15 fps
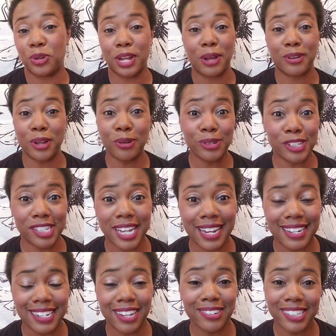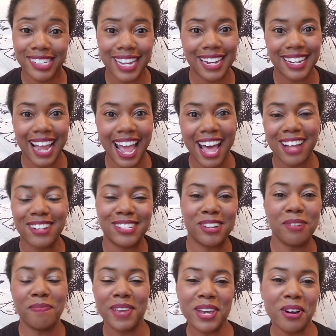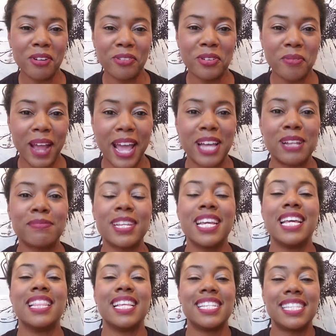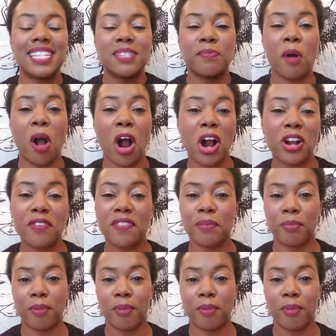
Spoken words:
Now don't shut down, don't be overwhelmed. This is part of the